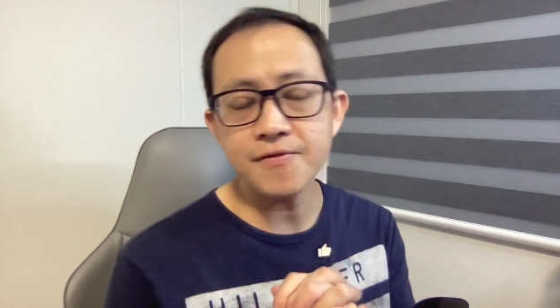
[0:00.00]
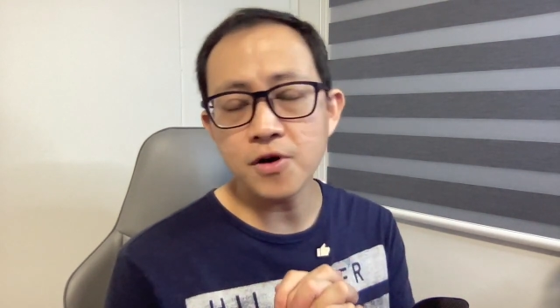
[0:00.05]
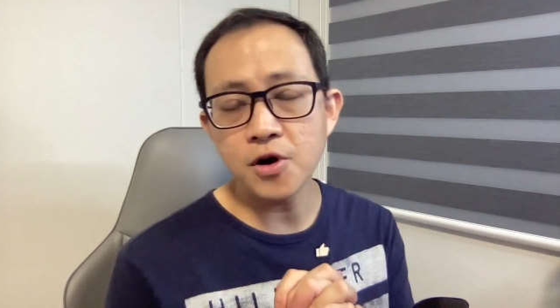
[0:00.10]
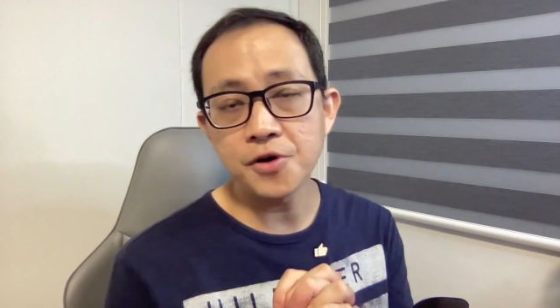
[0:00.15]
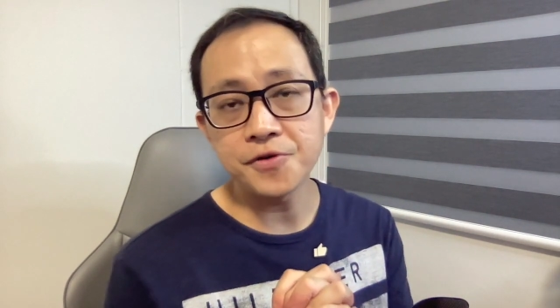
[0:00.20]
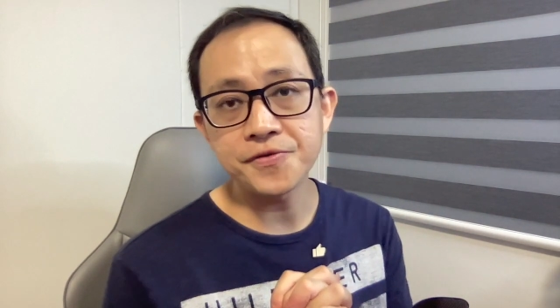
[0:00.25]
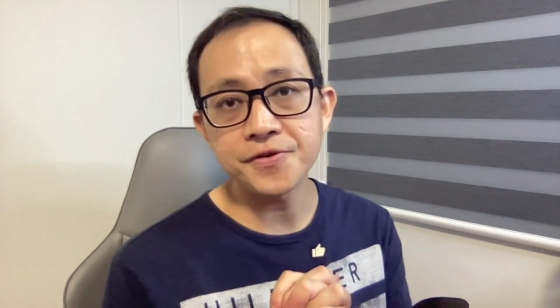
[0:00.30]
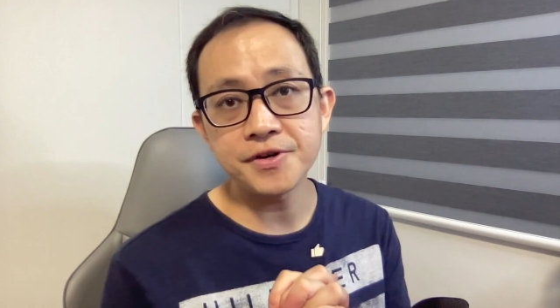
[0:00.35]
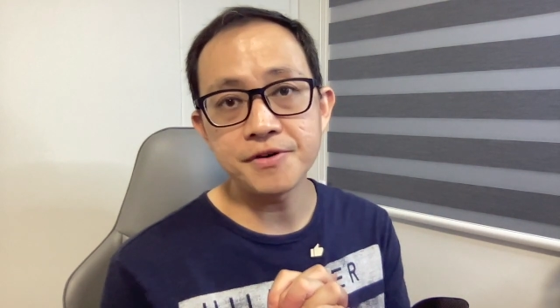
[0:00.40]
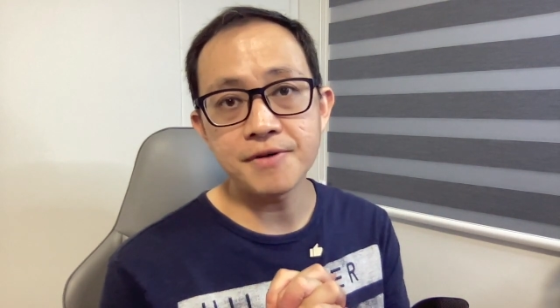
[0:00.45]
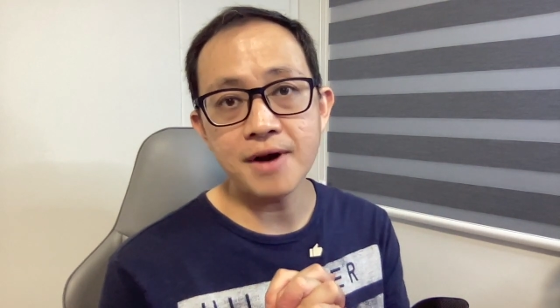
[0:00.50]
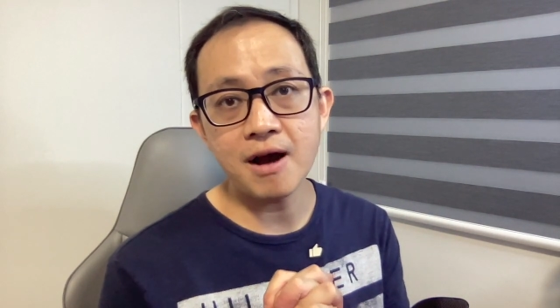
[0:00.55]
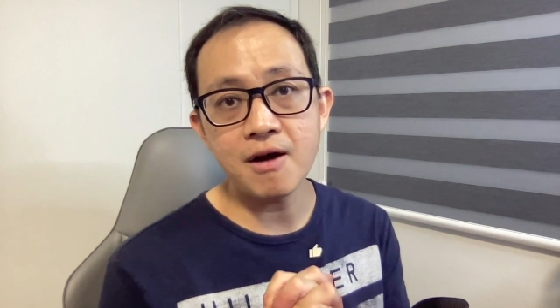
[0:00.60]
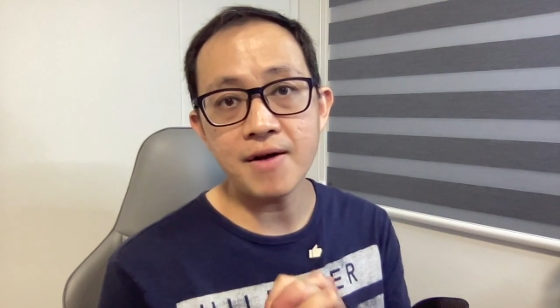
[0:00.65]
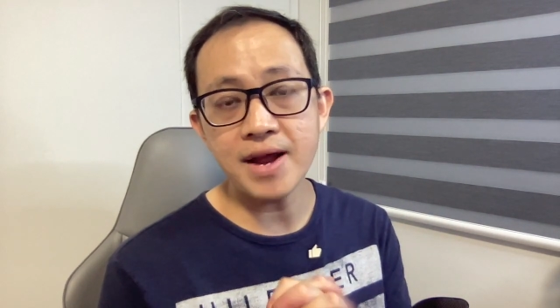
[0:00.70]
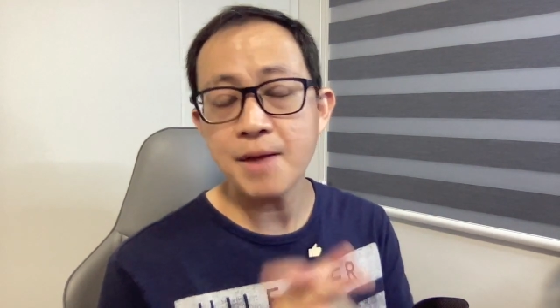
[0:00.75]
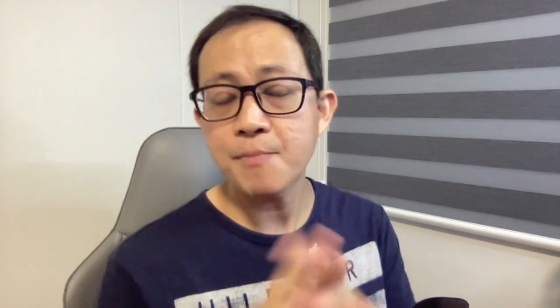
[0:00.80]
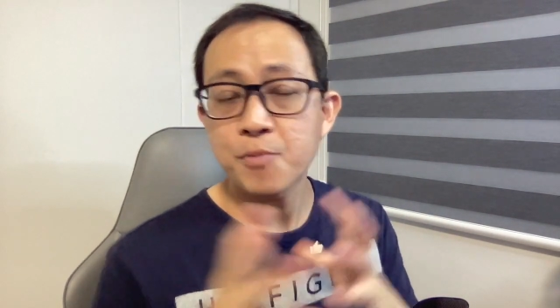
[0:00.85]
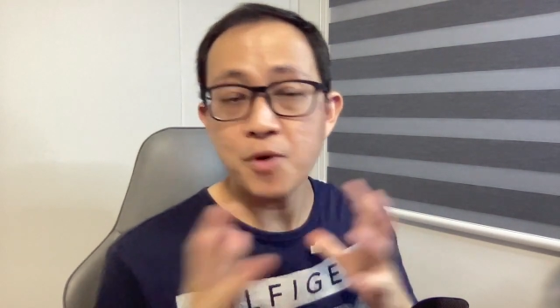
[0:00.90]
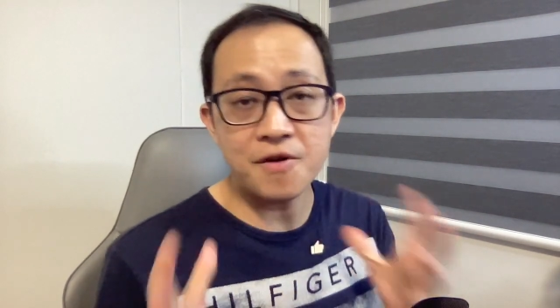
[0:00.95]
of around
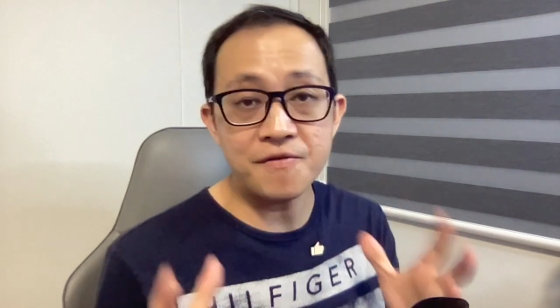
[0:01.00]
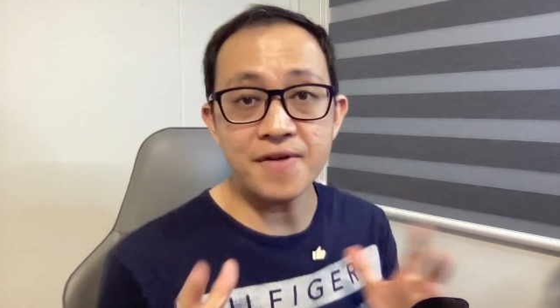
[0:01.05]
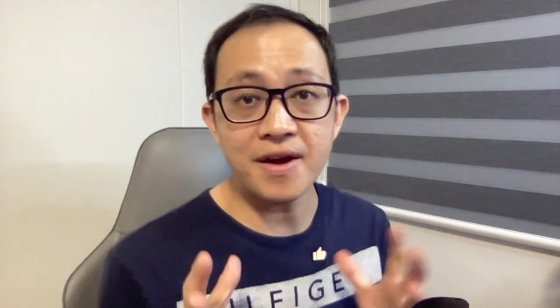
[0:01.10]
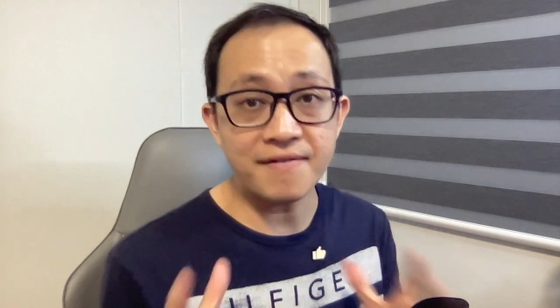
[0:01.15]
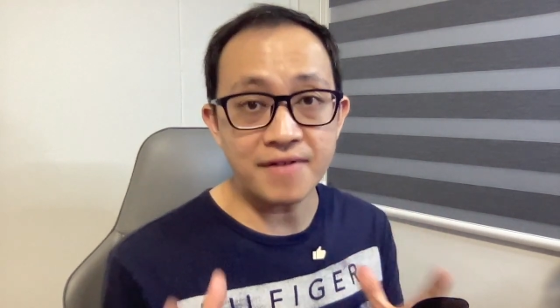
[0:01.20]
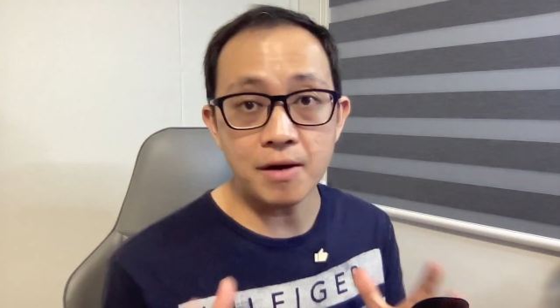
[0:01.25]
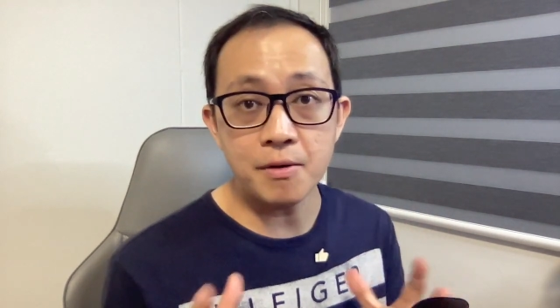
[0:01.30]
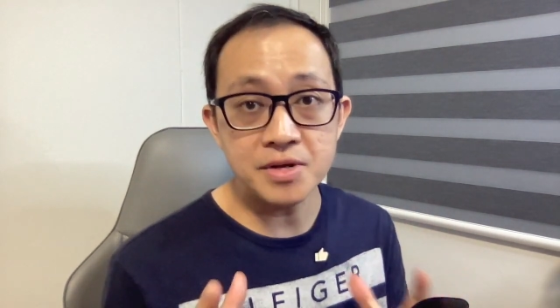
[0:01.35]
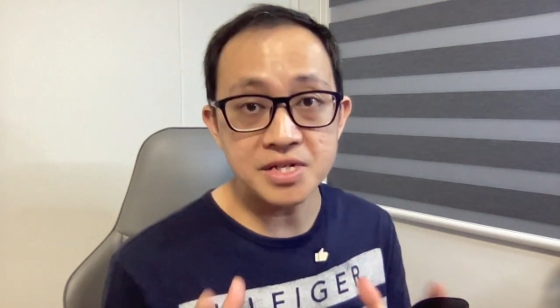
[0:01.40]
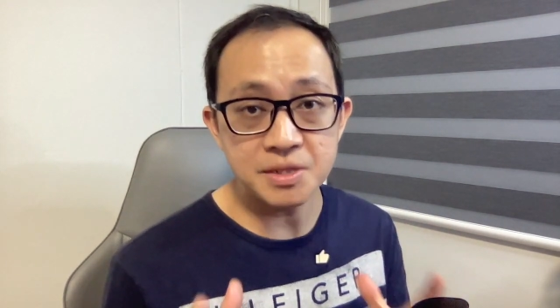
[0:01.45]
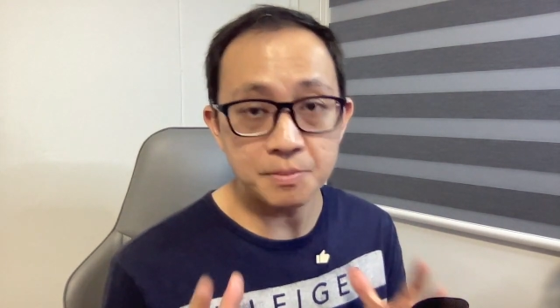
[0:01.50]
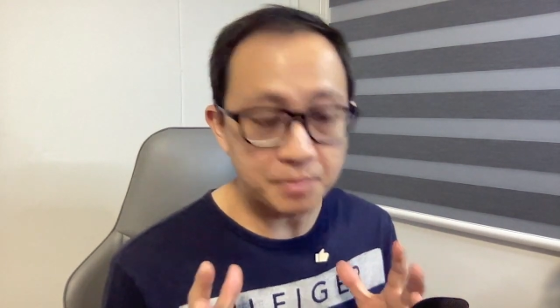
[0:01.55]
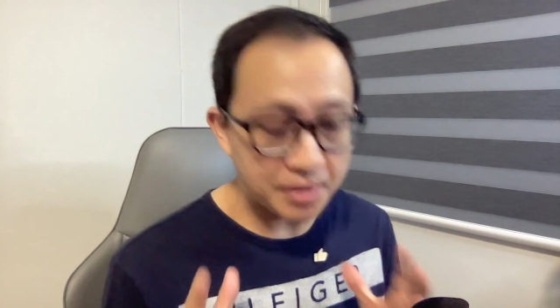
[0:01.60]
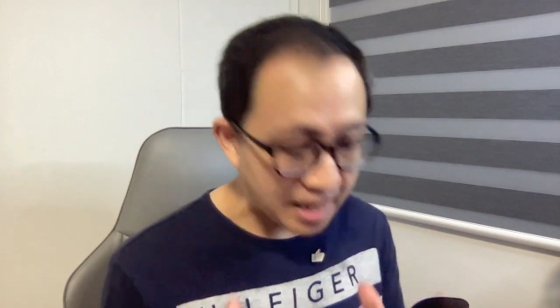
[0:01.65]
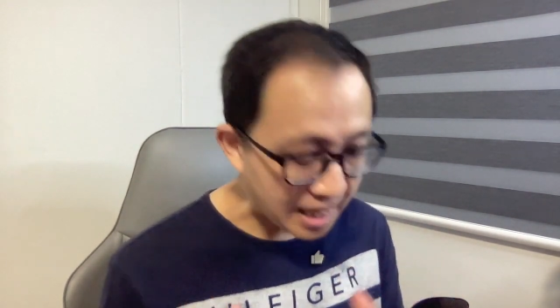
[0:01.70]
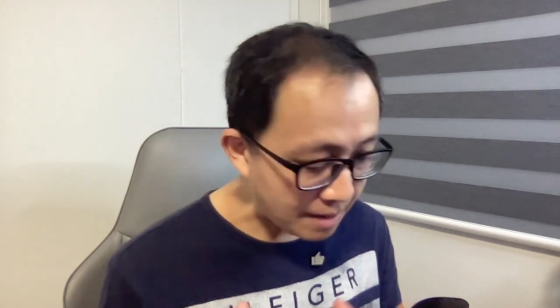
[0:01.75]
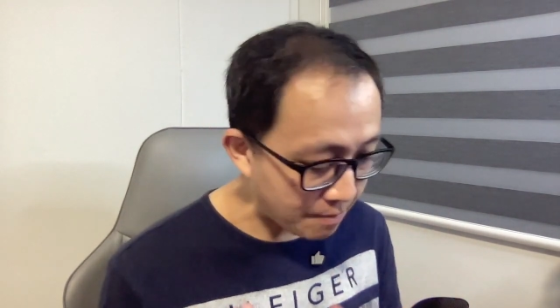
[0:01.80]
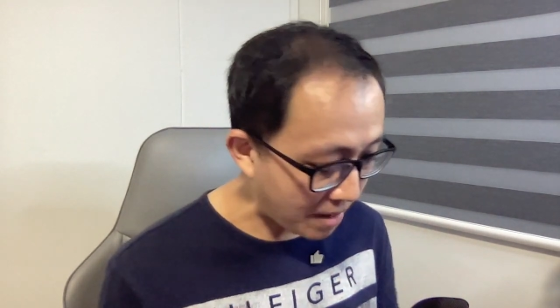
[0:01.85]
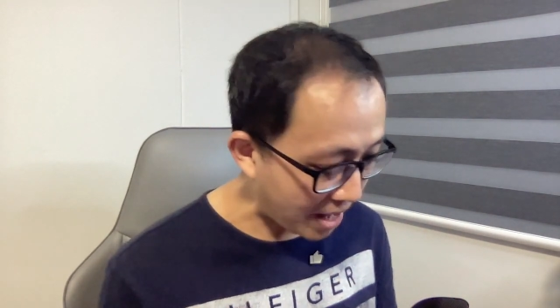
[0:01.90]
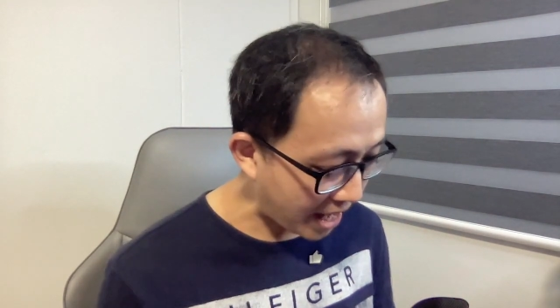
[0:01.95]
8.5 hours of
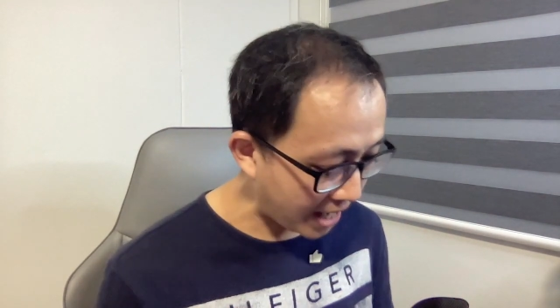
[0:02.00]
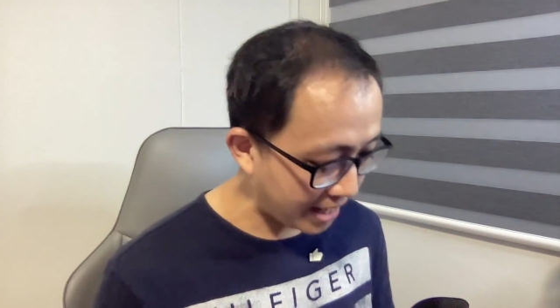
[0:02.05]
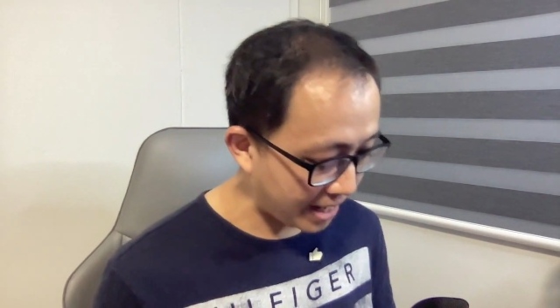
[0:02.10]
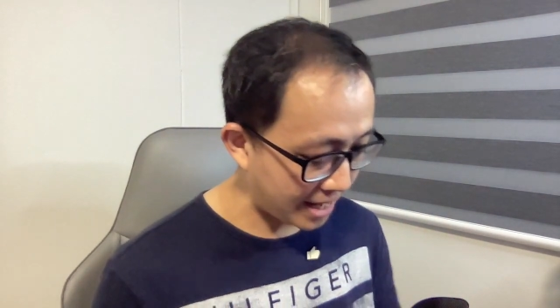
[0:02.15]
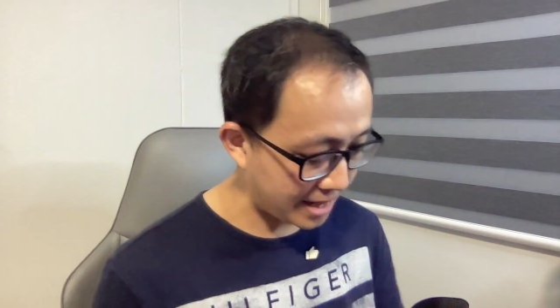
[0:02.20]
playback,